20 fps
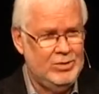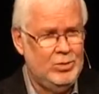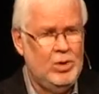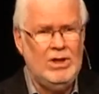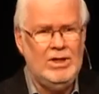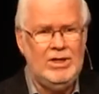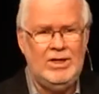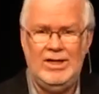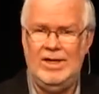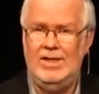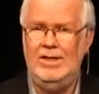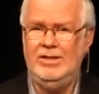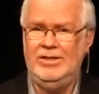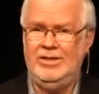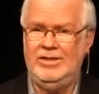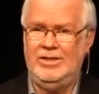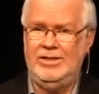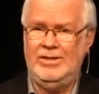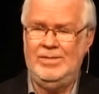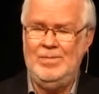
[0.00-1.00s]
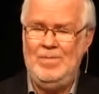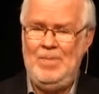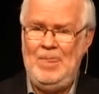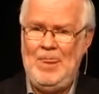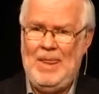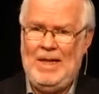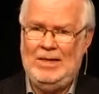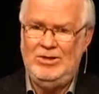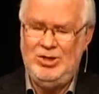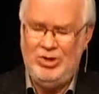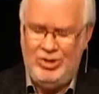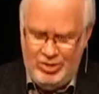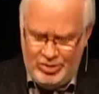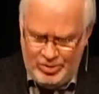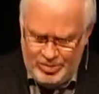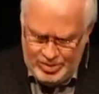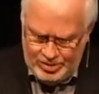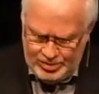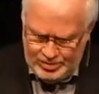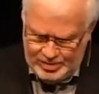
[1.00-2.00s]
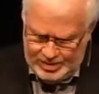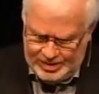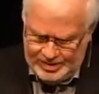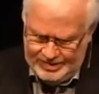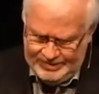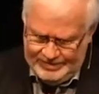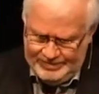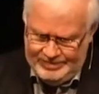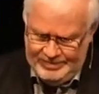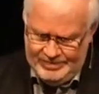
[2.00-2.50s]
What culture do you know of